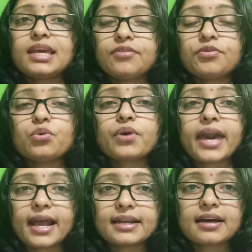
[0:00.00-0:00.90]
If you
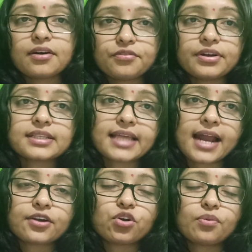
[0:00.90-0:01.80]
can cover
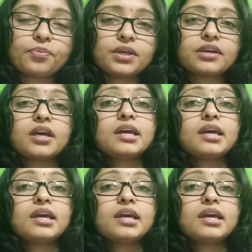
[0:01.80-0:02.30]
that topic,